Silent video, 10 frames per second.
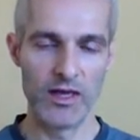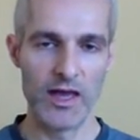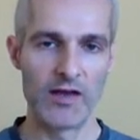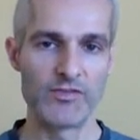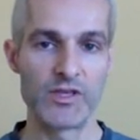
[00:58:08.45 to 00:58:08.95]

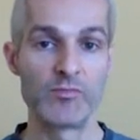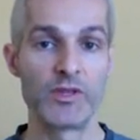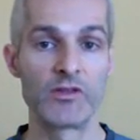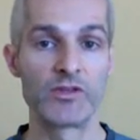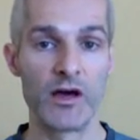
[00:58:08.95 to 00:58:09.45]
have something
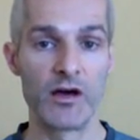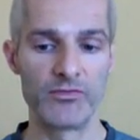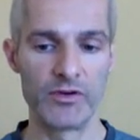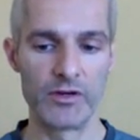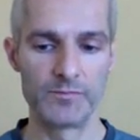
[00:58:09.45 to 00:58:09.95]
to
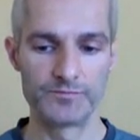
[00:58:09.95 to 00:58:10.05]
offer.